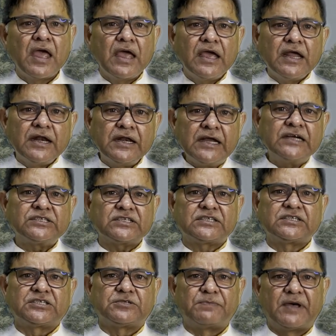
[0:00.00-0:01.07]
In needs
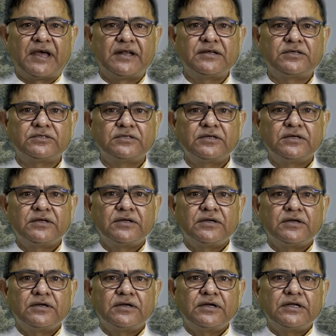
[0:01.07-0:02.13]
assessment,
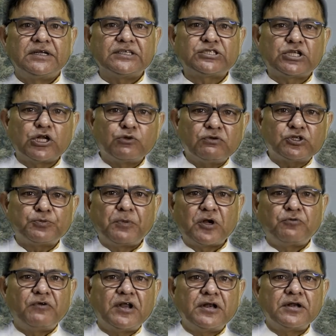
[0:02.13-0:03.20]
distinguish
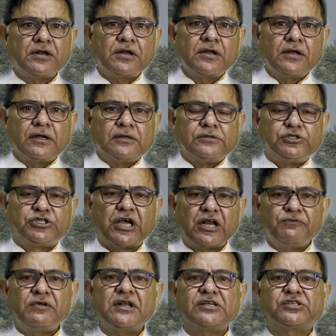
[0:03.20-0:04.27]
between
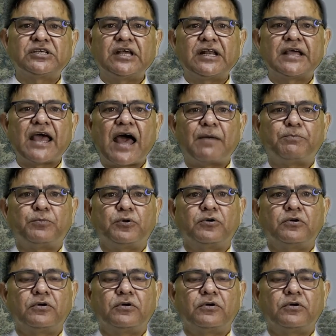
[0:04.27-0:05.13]
genuine skill gap,